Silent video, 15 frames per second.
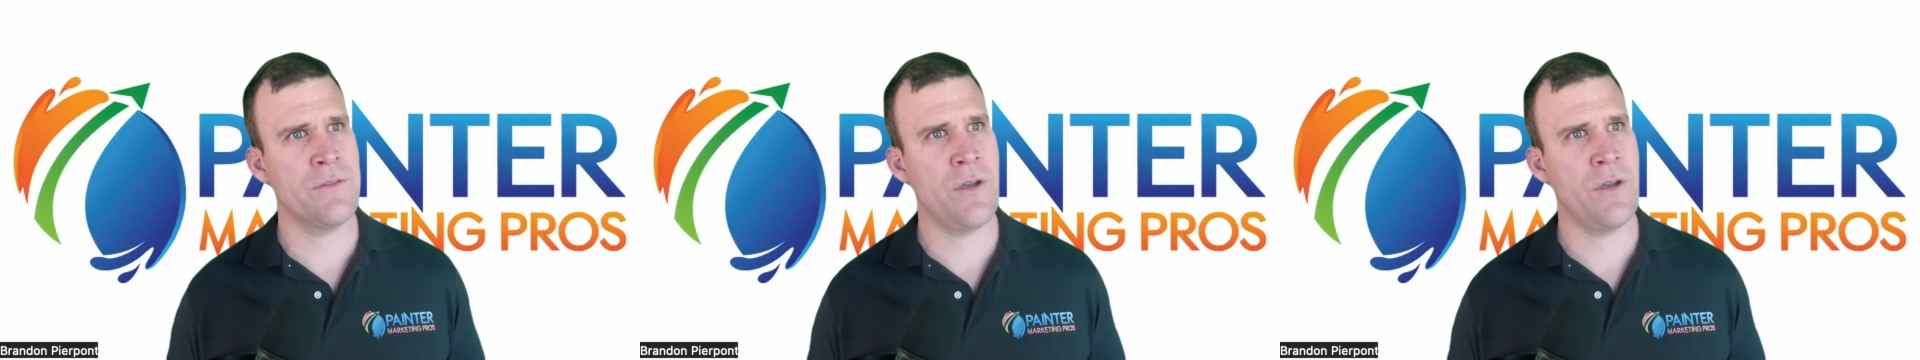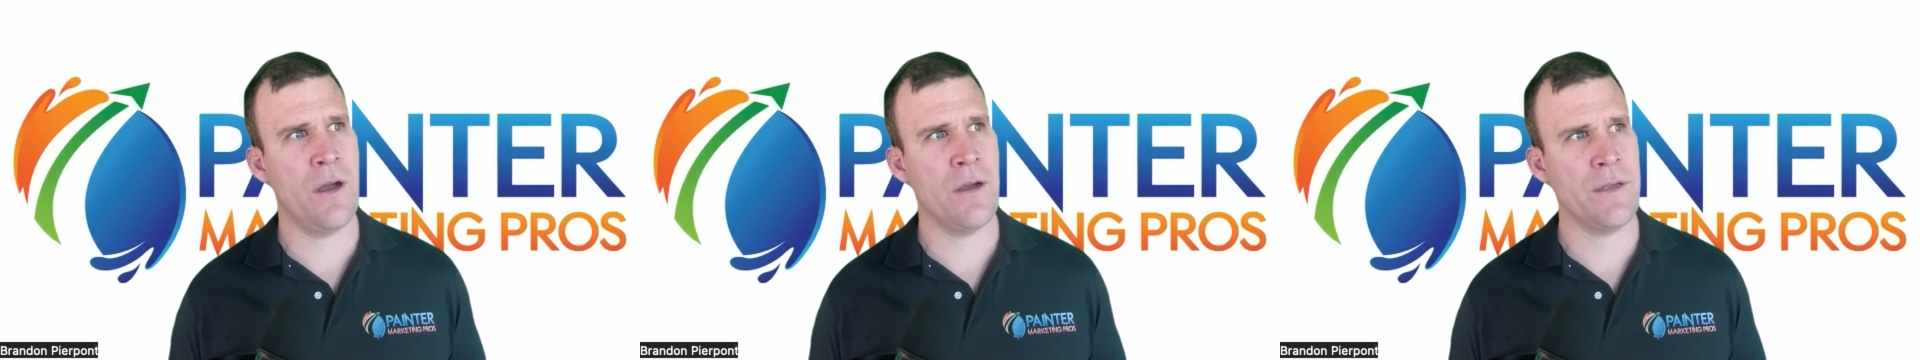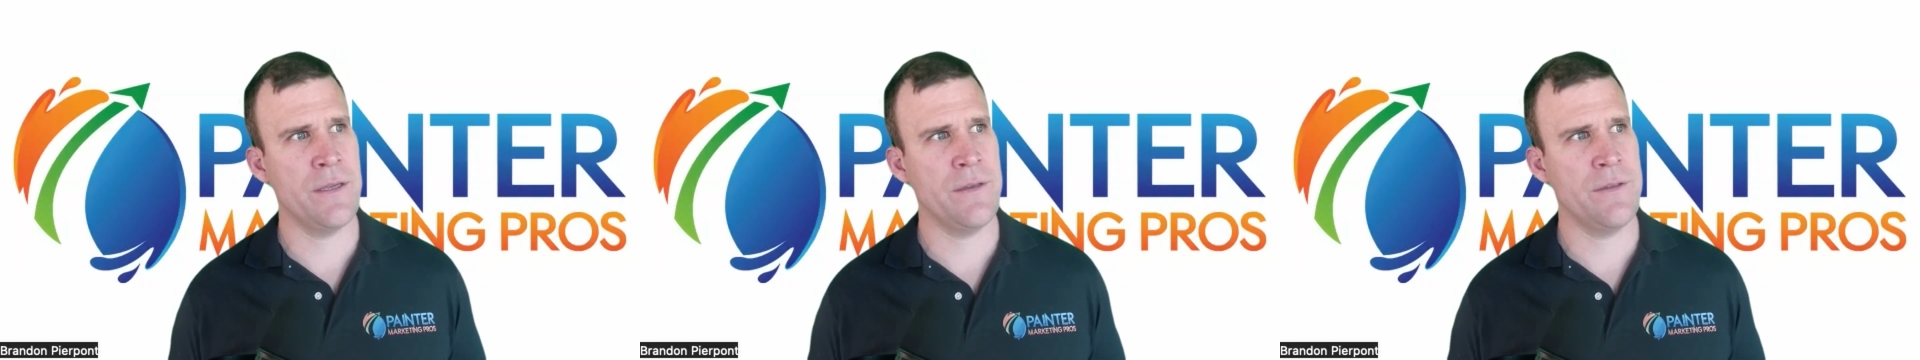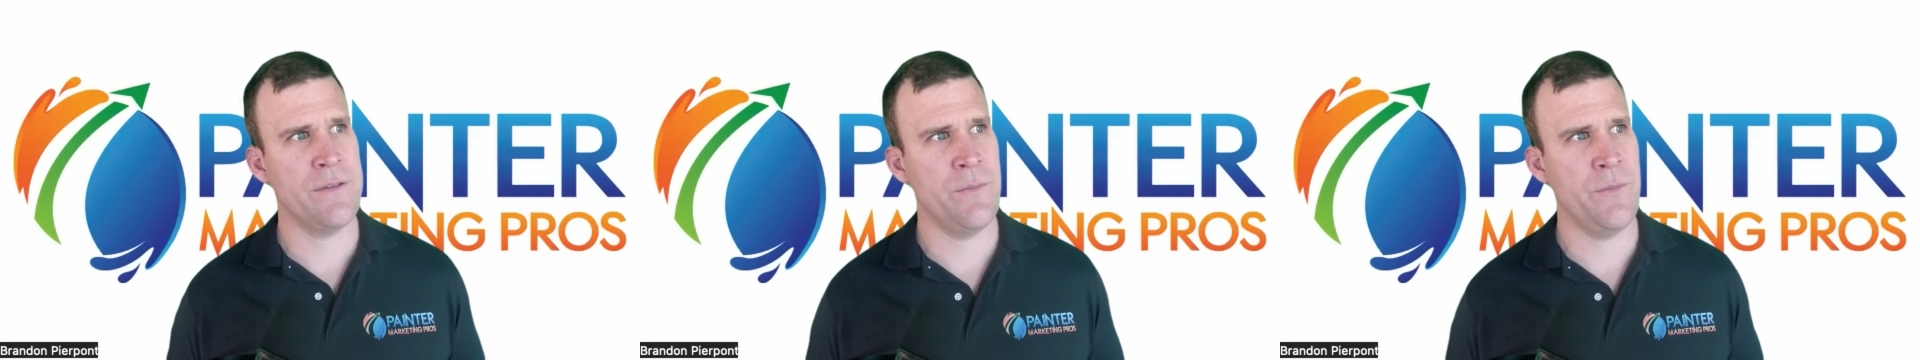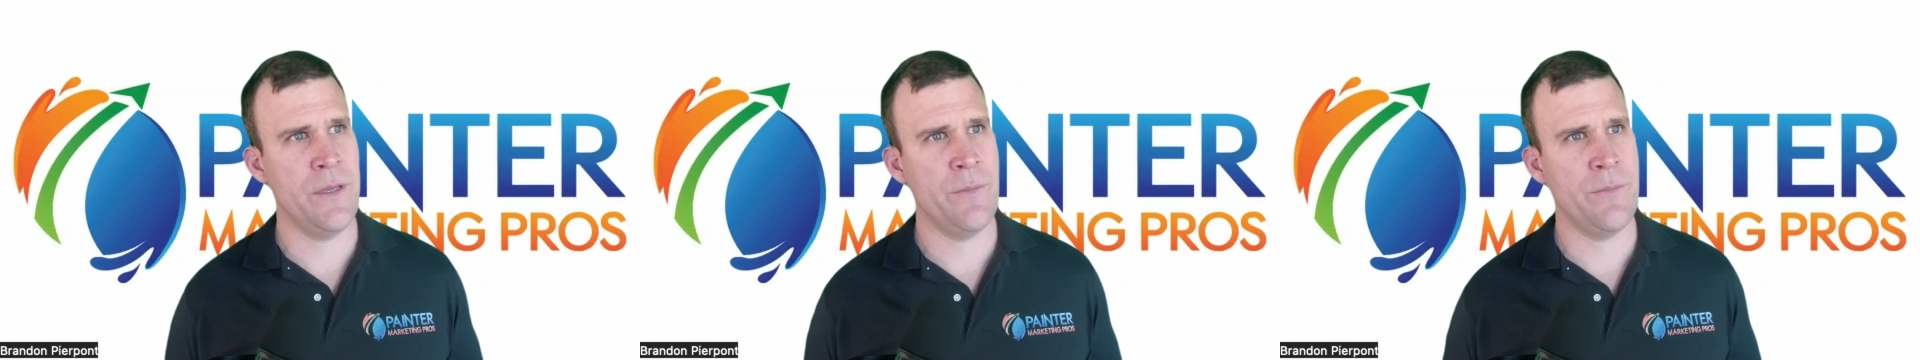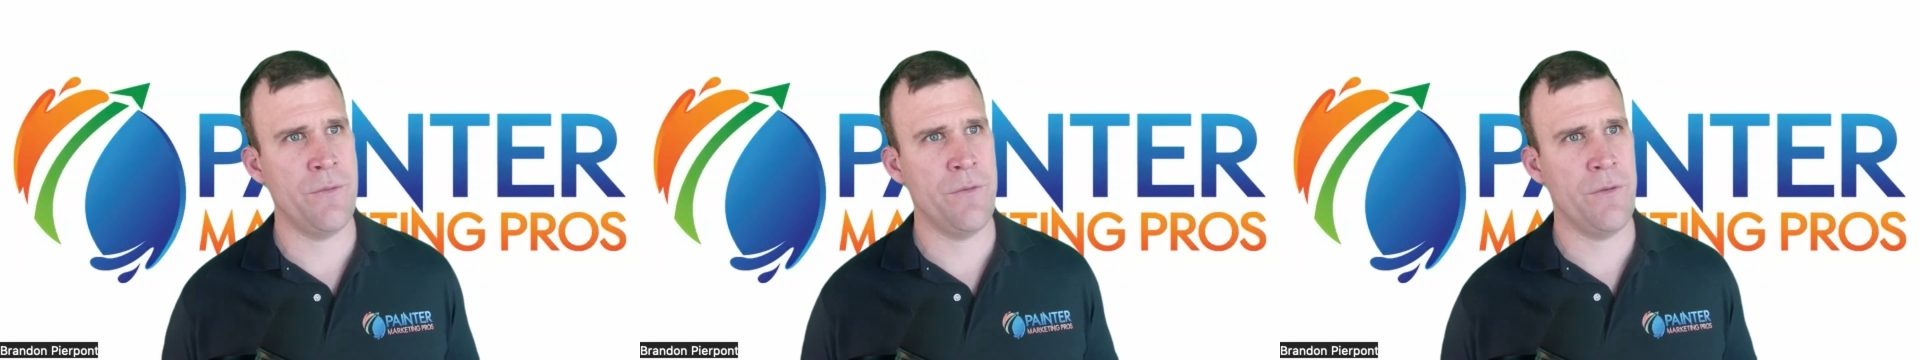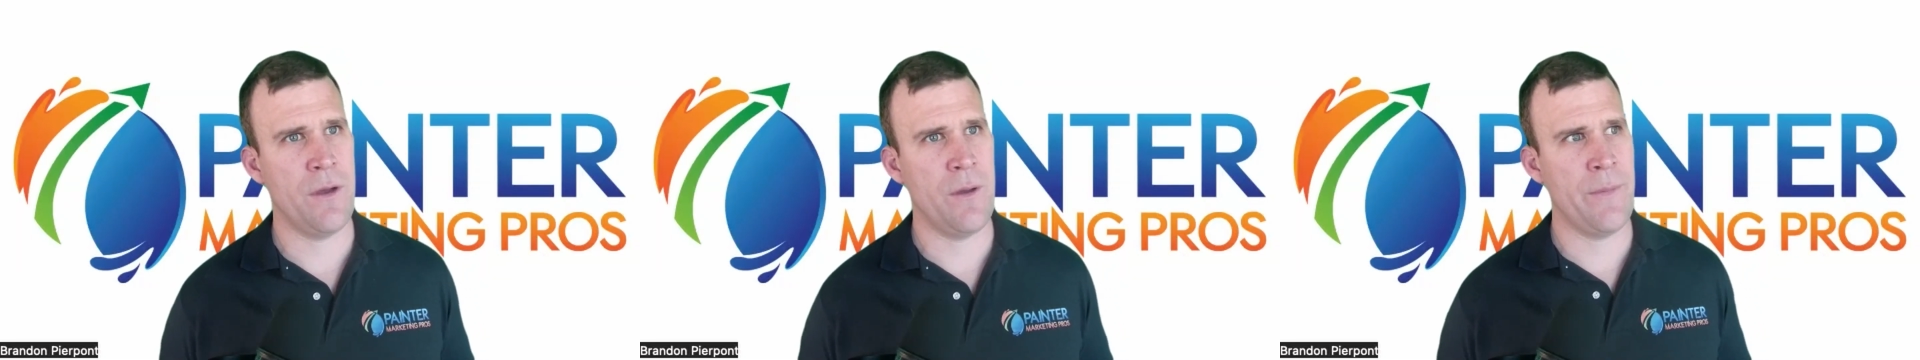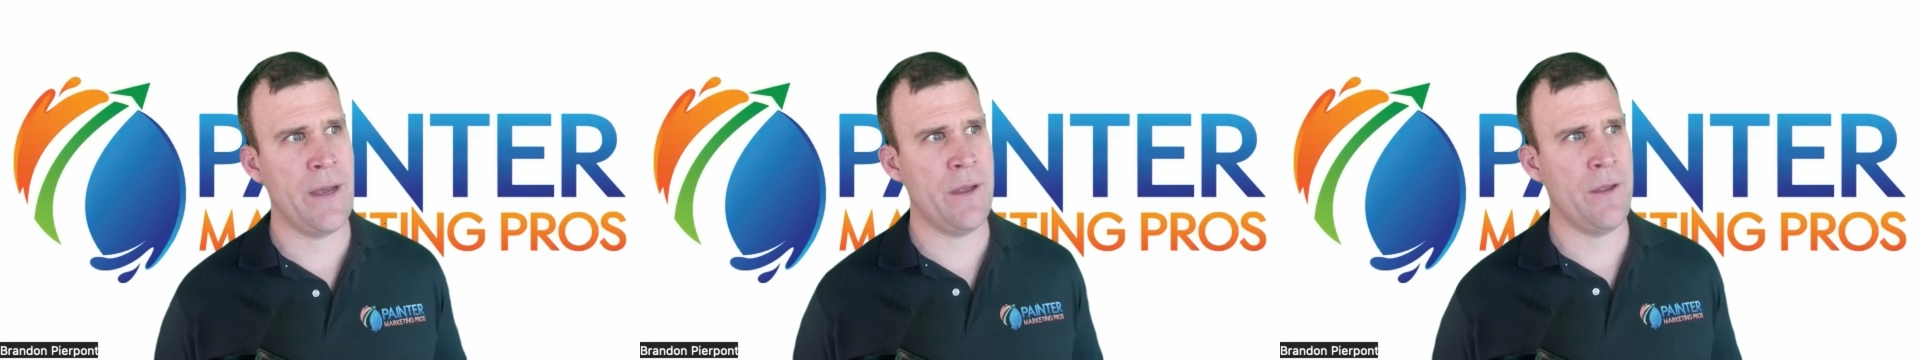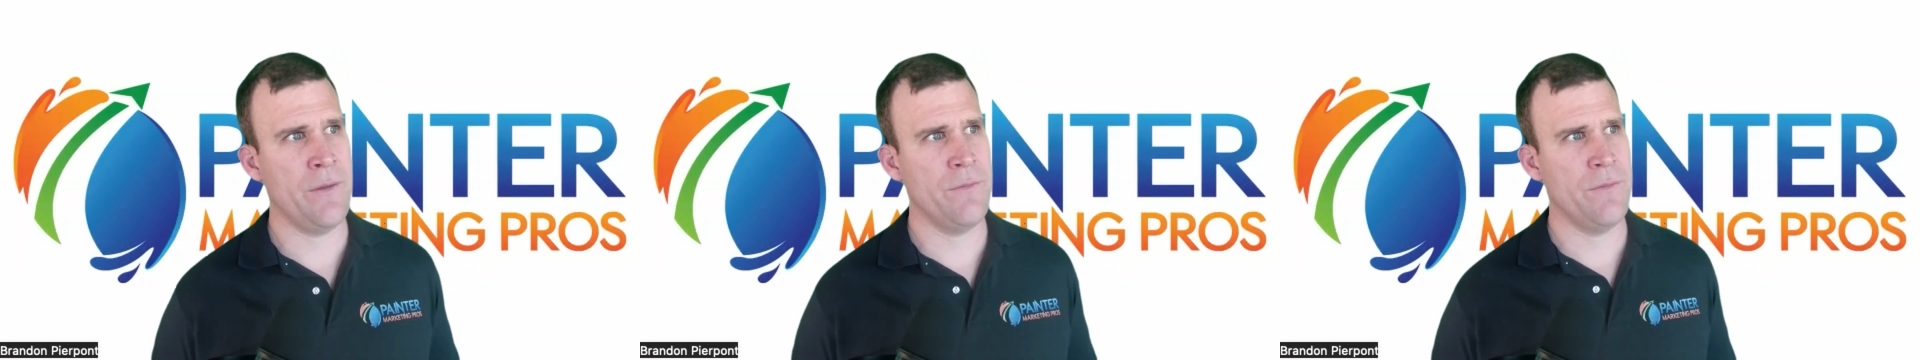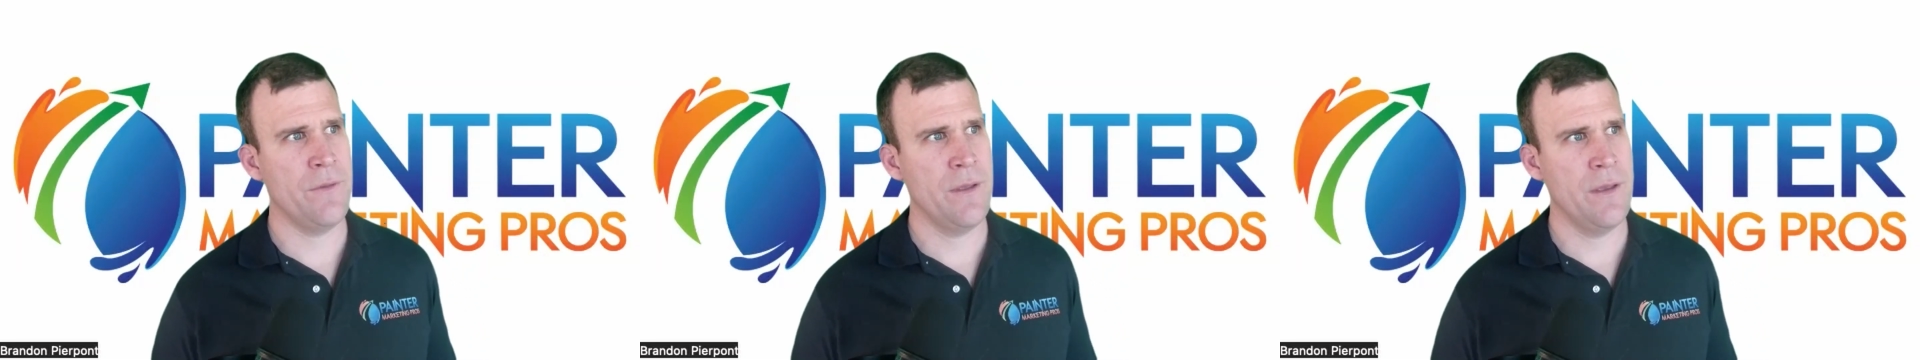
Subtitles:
talking to people about,